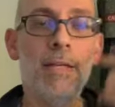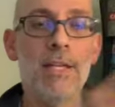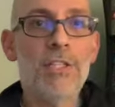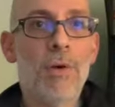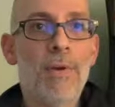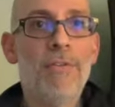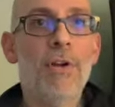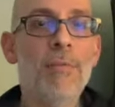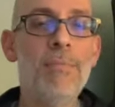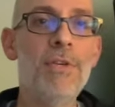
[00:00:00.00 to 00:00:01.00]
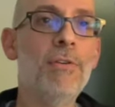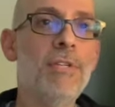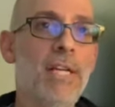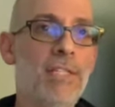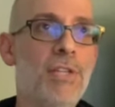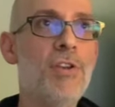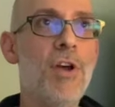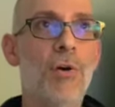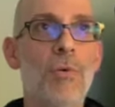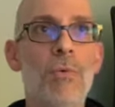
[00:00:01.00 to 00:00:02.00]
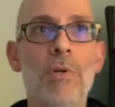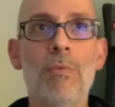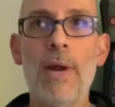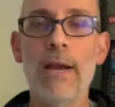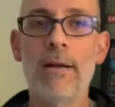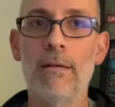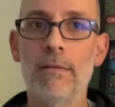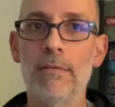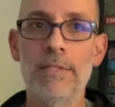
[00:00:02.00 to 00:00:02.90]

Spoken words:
So if your computer doesn't know where